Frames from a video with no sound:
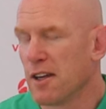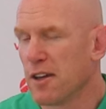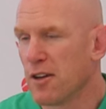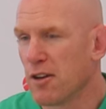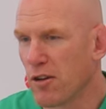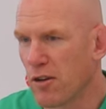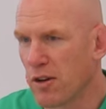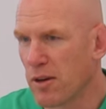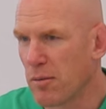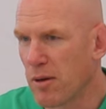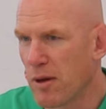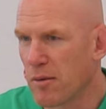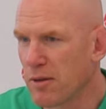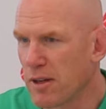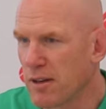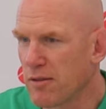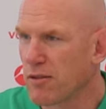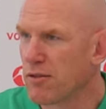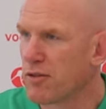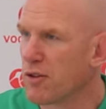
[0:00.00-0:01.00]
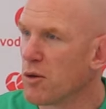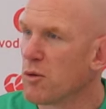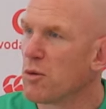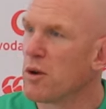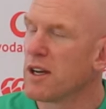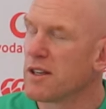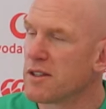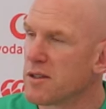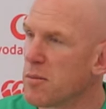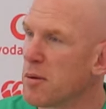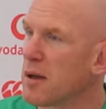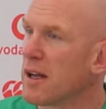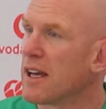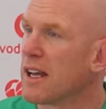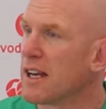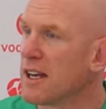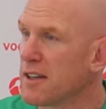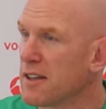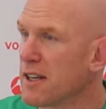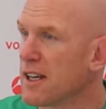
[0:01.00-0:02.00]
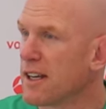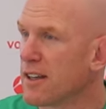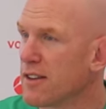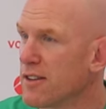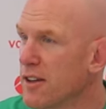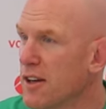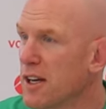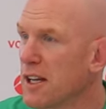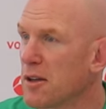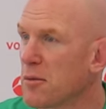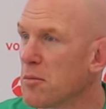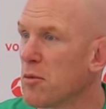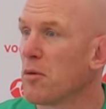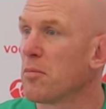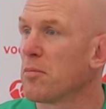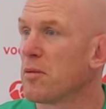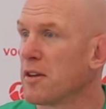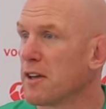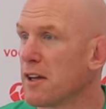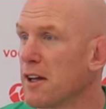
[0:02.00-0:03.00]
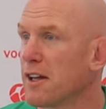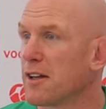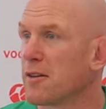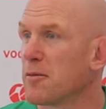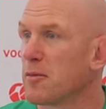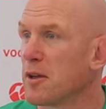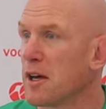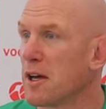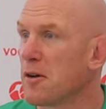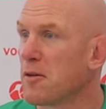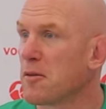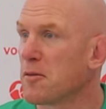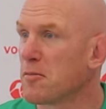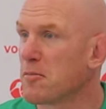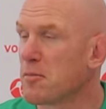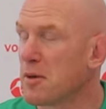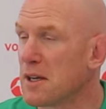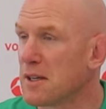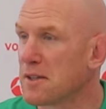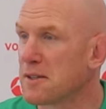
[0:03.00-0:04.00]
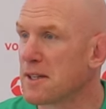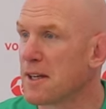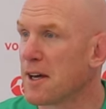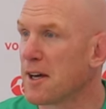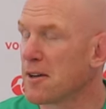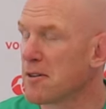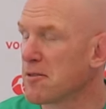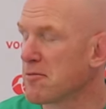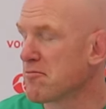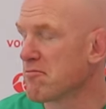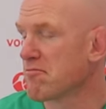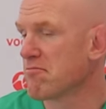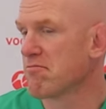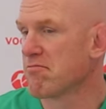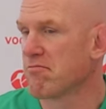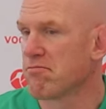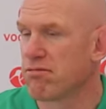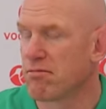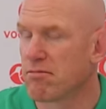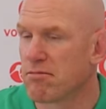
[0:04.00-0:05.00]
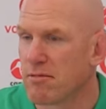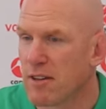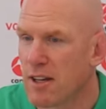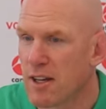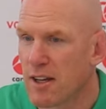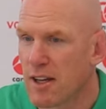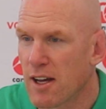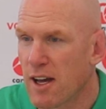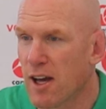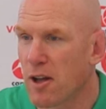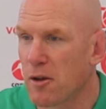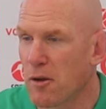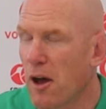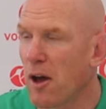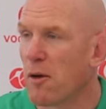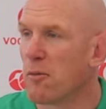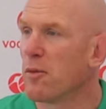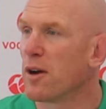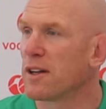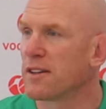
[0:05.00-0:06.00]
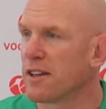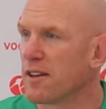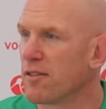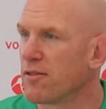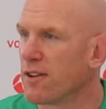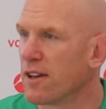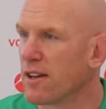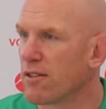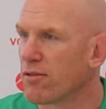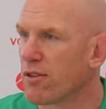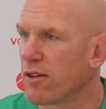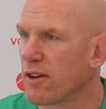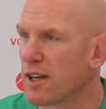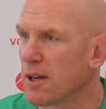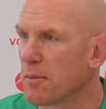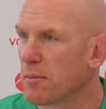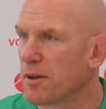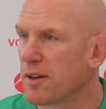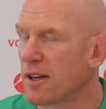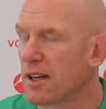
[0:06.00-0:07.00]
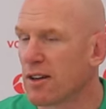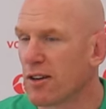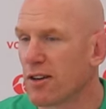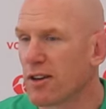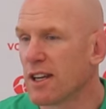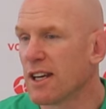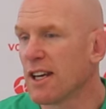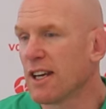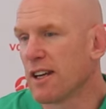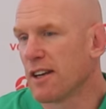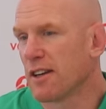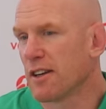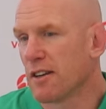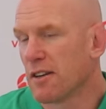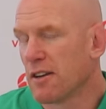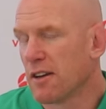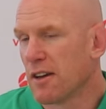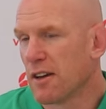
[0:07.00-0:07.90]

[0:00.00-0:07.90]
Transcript: you know, they probably have a few ways of playing, and they can dial them up and dial them down based on what they feel for any particular day. And